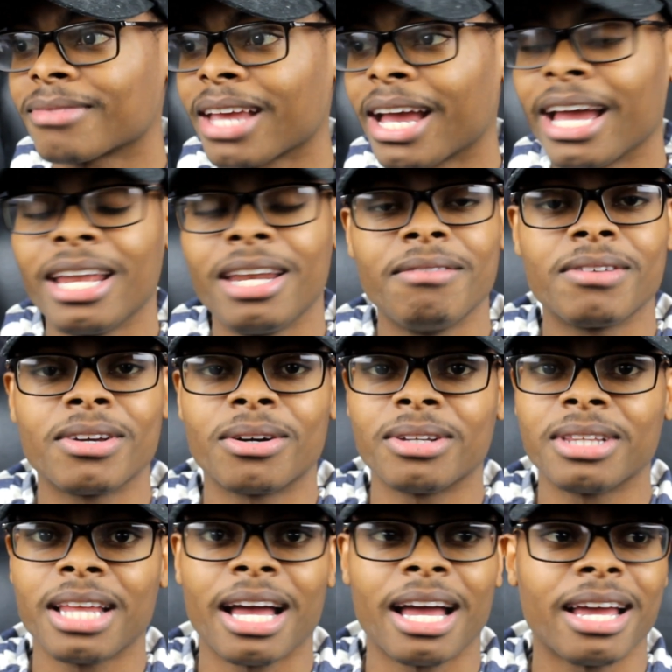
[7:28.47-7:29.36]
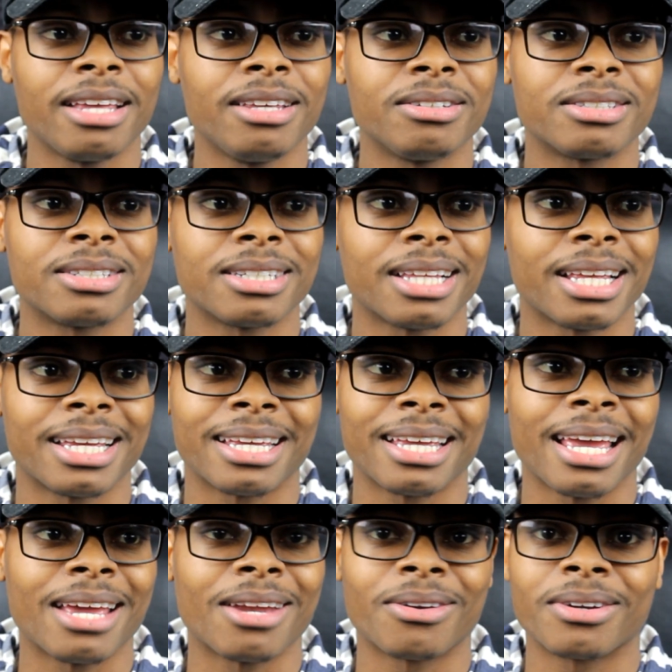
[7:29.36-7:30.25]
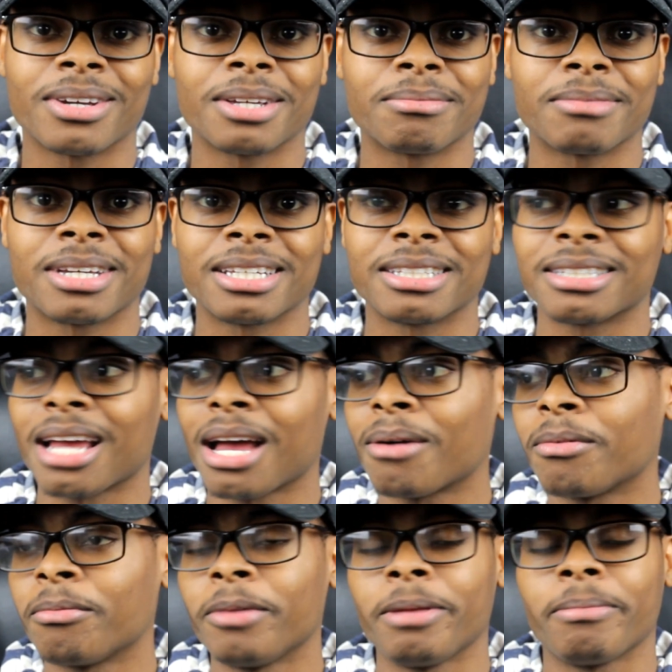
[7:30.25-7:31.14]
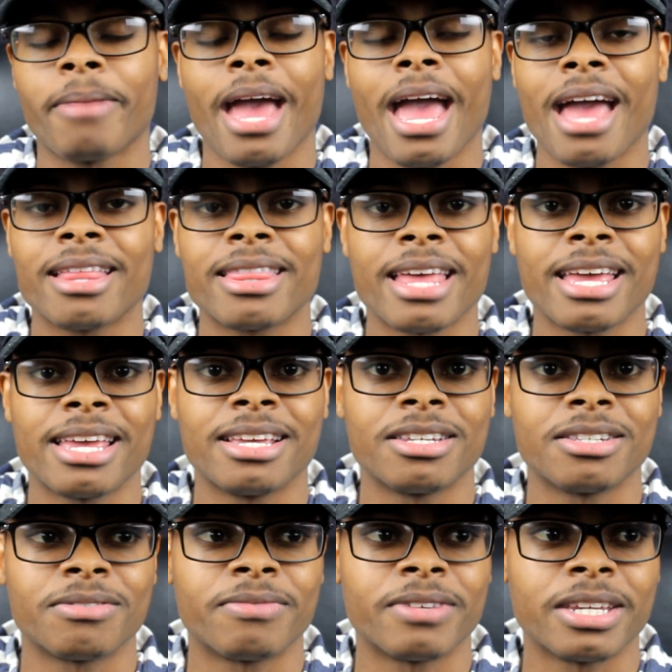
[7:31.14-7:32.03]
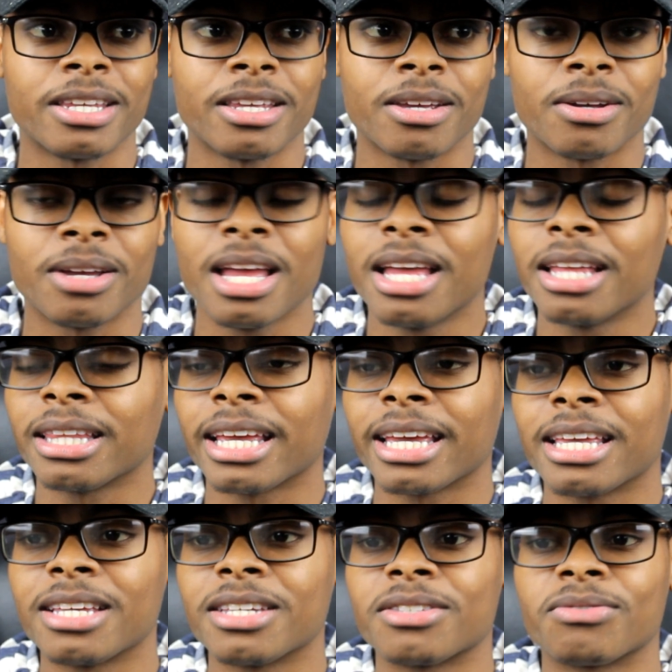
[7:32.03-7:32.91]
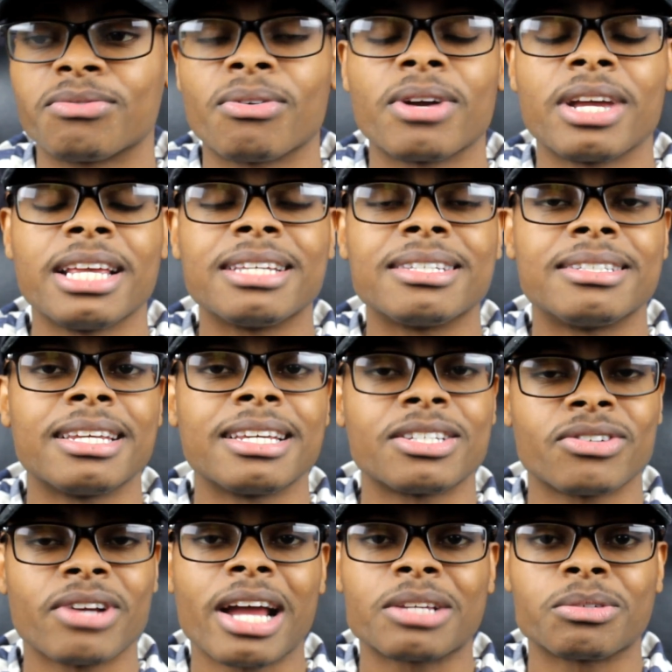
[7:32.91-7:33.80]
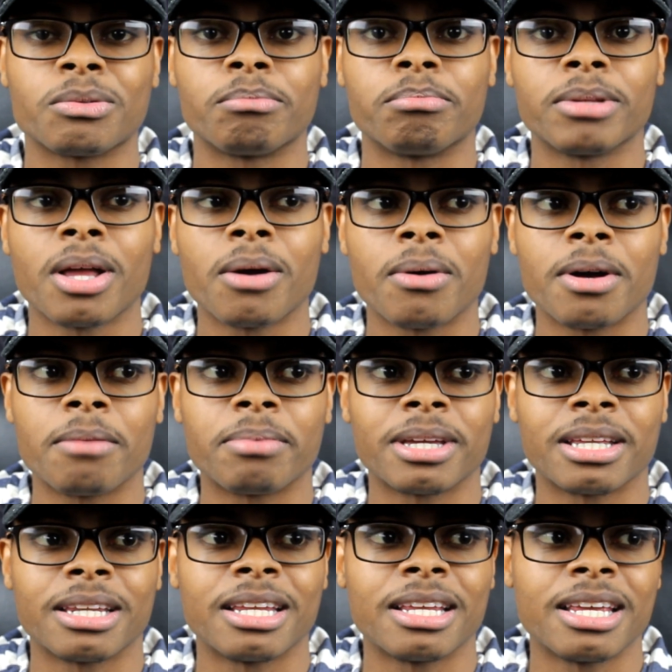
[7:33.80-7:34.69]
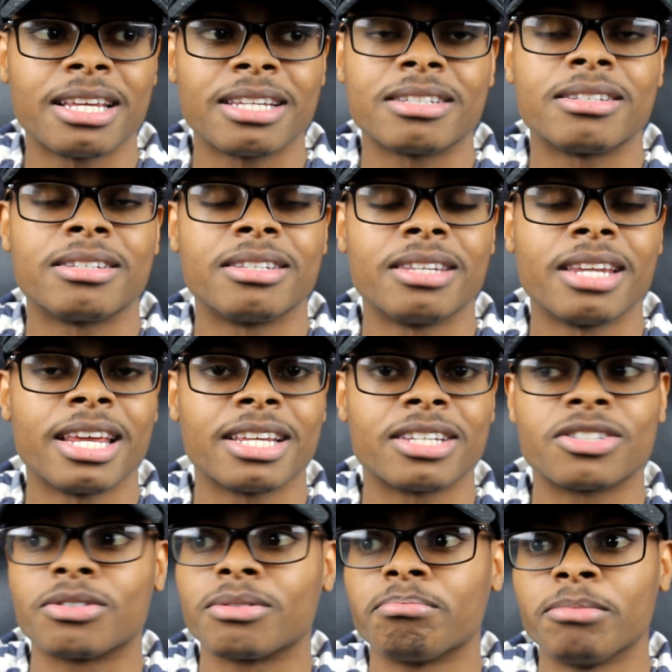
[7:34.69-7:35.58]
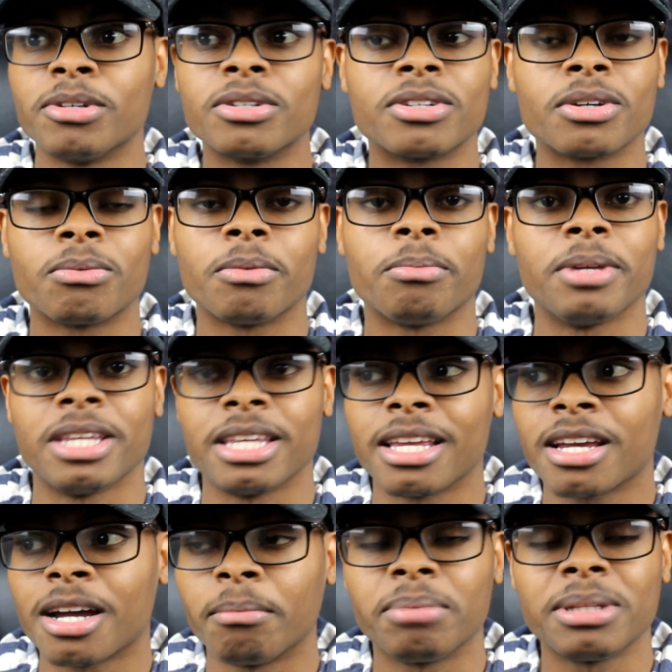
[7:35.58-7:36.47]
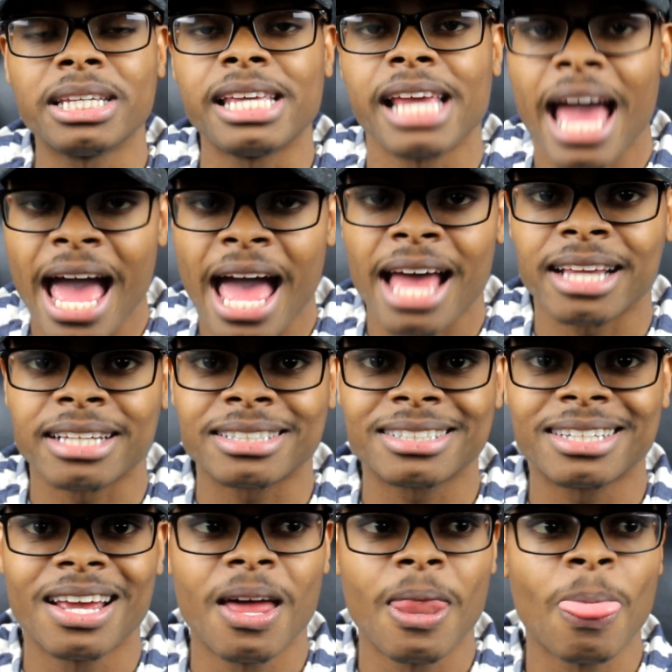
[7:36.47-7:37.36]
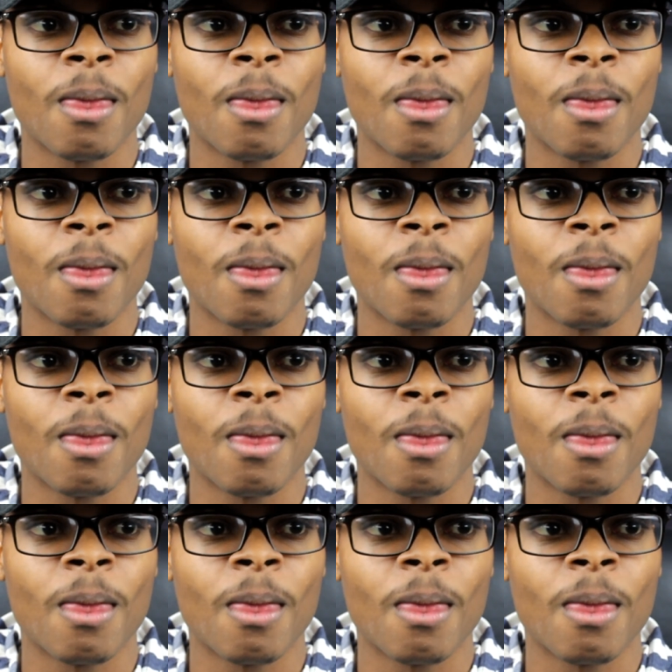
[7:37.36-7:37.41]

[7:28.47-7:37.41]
I ain't even gonna lie, I used to like hate on him because I would be mad that his video, like his diss tracks would blow up and his music would be complete ass.